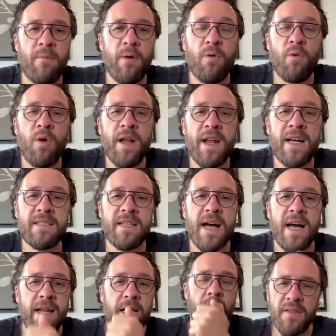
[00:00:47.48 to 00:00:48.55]
What, what
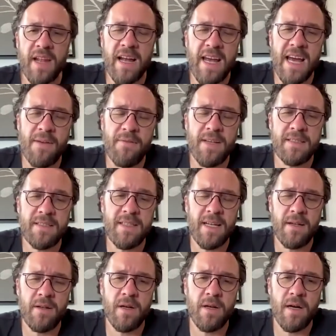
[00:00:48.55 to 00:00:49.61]
anxiety that I have is
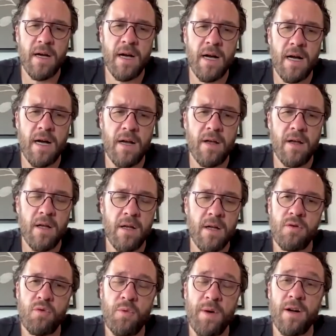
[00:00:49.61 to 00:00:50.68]
that uh,
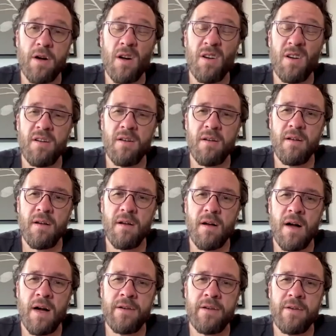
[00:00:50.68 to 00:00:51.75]
Twitter
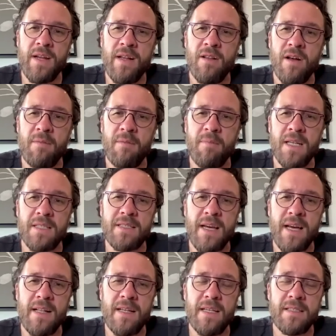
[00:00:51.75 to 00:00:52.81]
under Elon Musk,
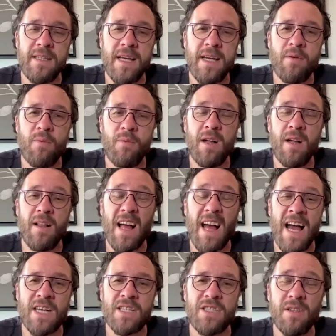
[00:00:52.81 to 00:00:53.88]
and this thing will
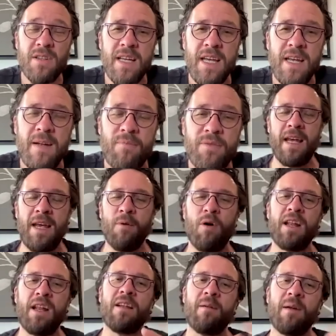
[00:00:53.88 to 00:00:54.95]
actually, he
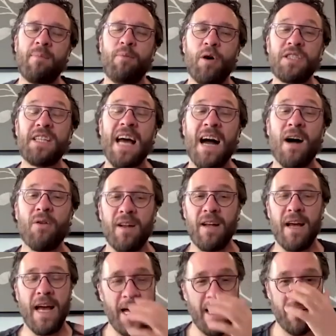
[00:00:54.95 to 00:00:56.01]
won't either be pushed
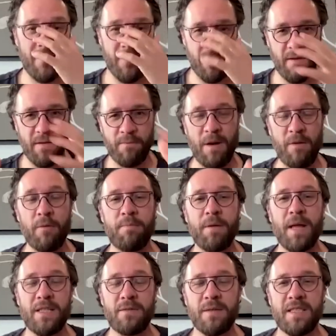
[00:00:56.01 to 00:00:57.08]
out and be
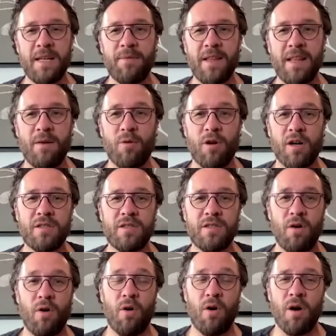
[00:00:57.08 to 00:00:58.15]
replaced with something that works
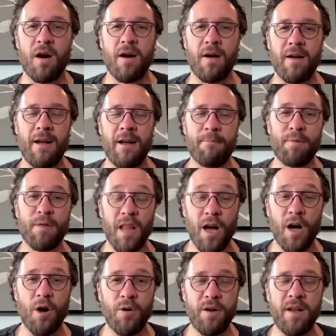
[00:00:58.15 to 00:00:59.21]
or
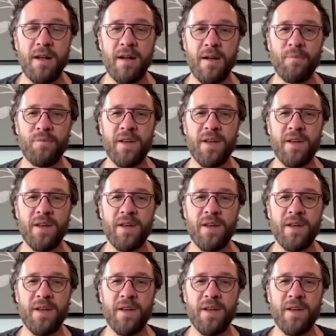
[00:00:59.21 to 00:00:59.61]
implode